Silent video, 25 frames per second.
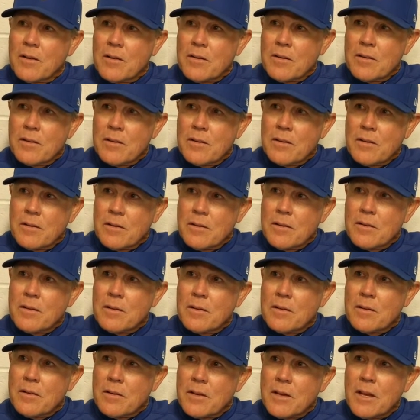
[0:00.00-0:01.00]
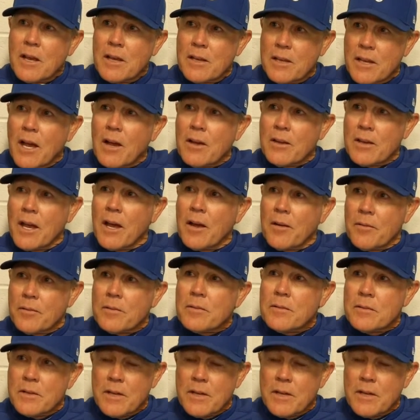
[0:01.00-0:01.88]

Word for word: uh, sacrifice. yeah, yeah, yeah. Yeah.